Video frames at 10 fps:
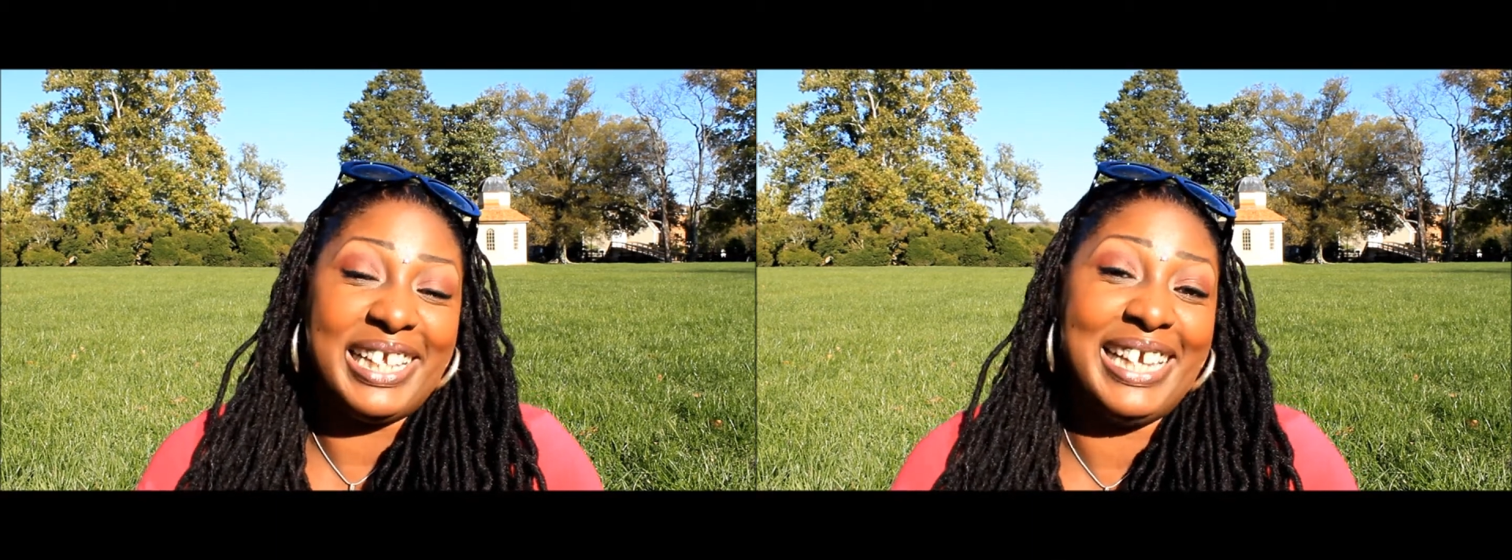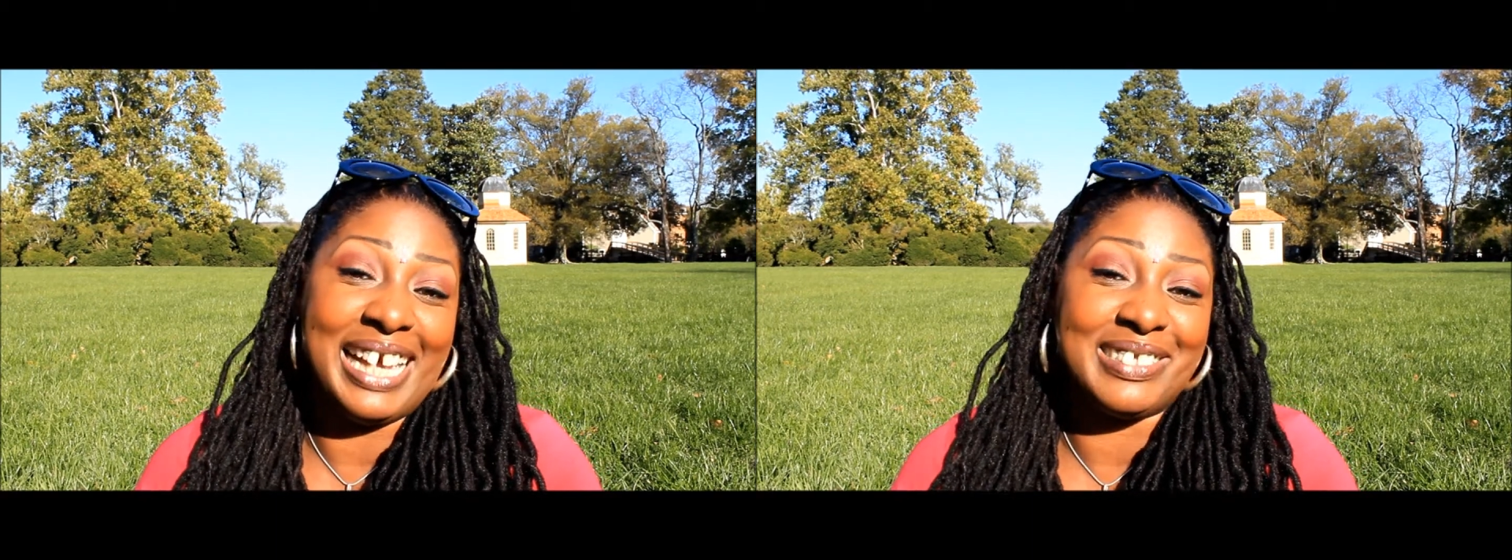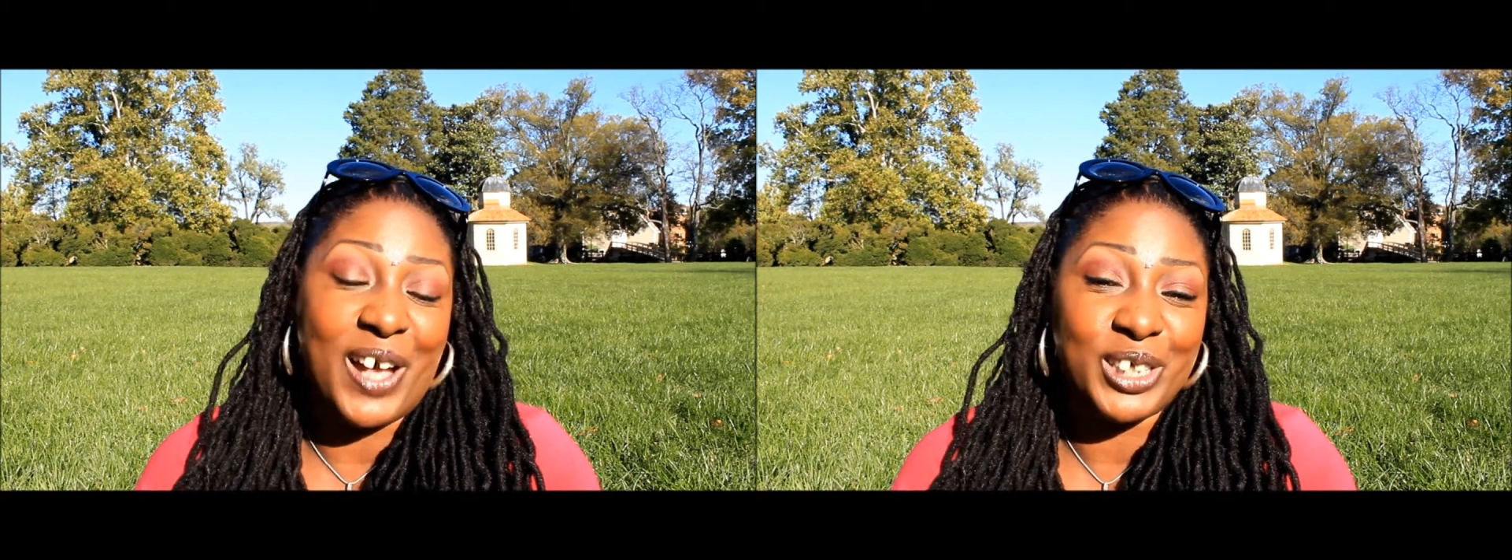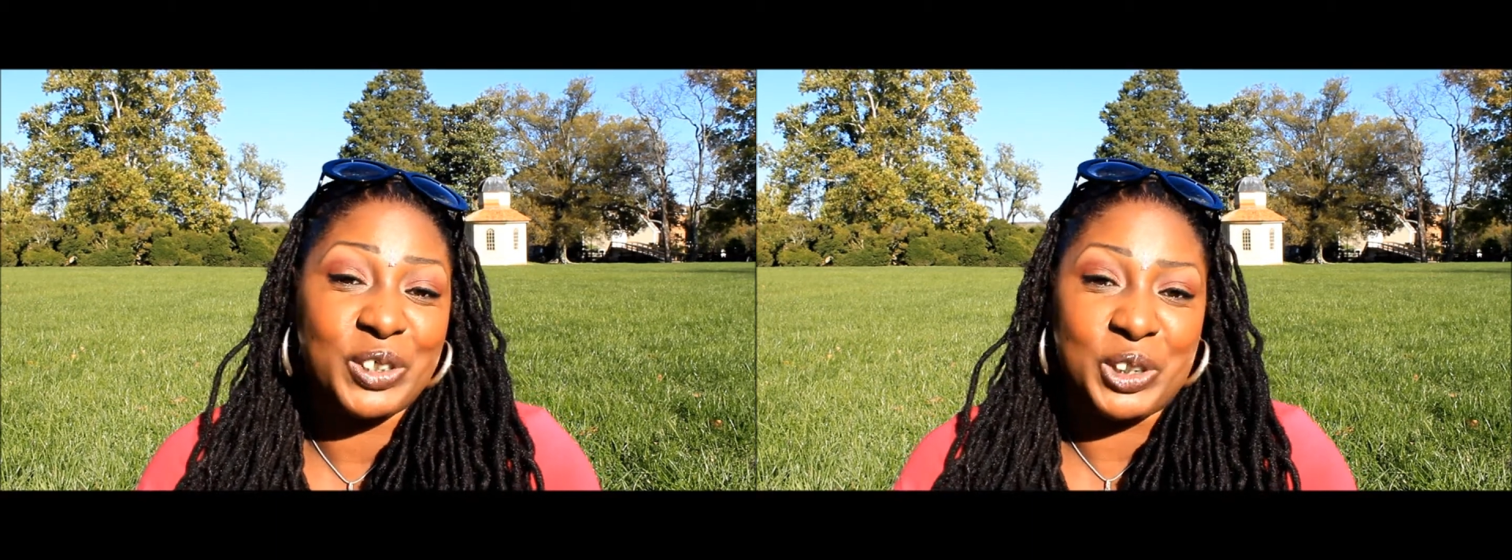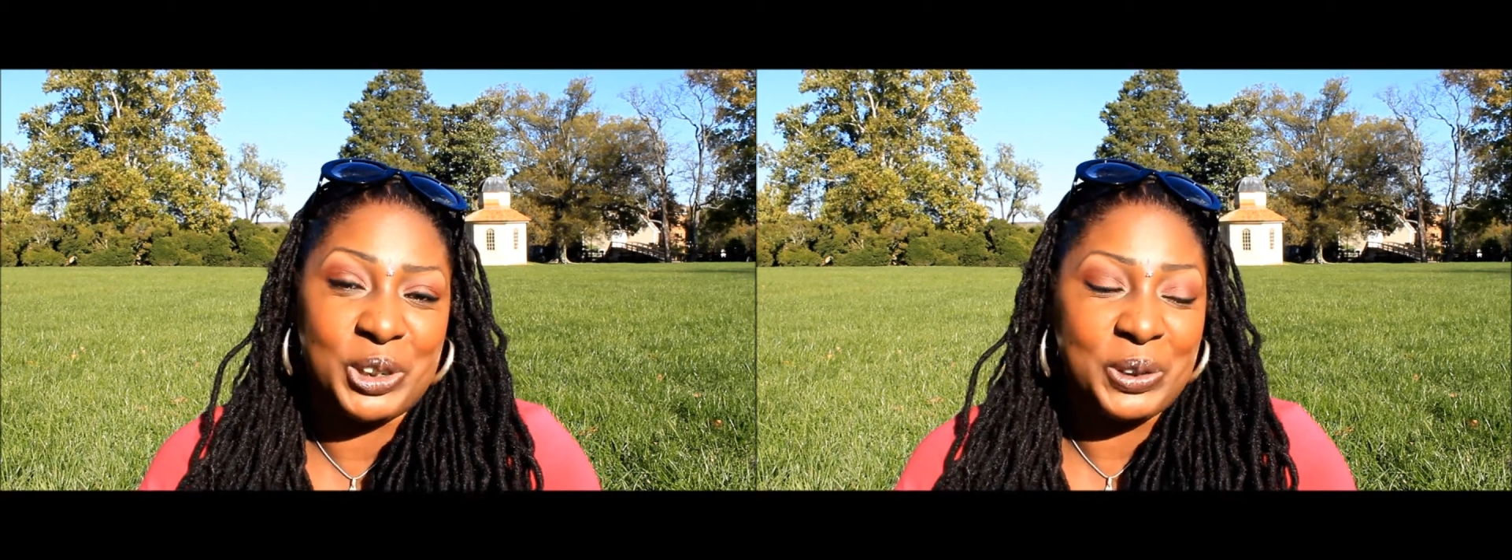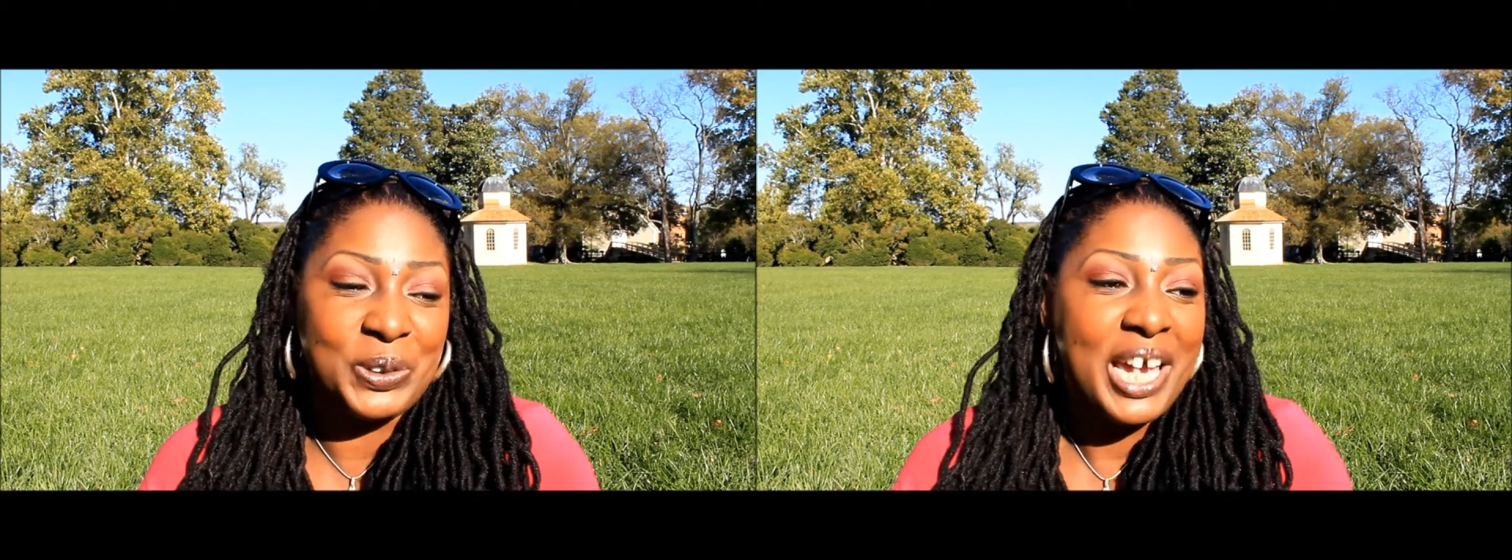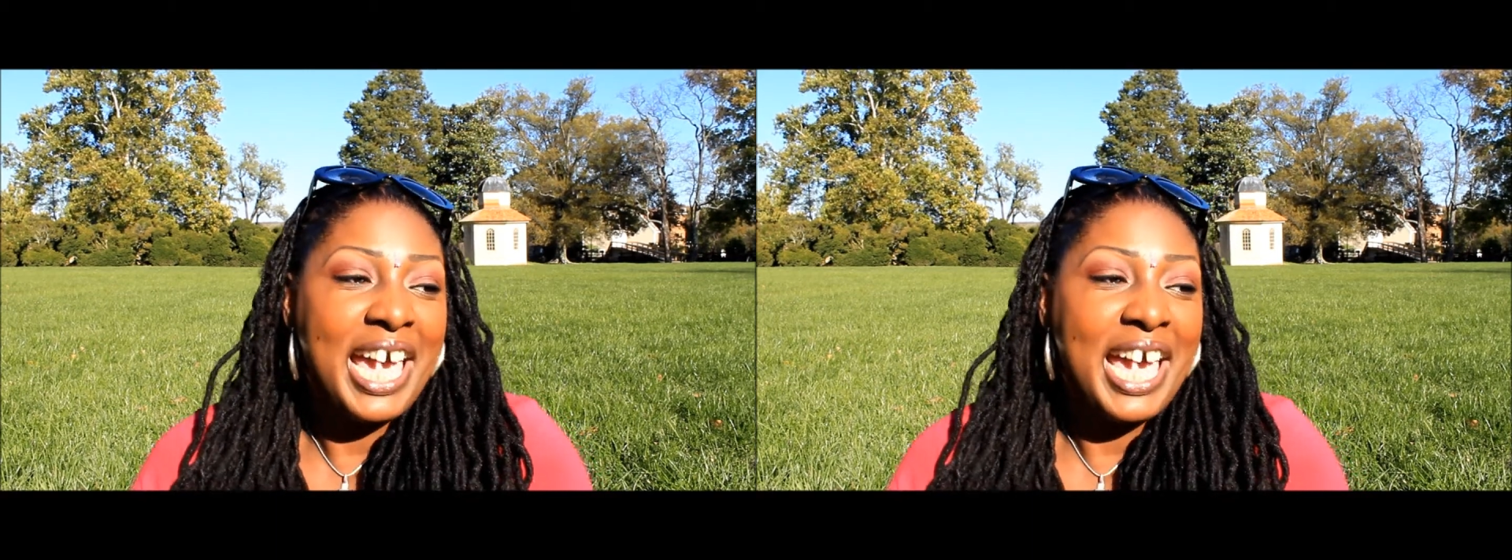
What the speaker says: He has locks too,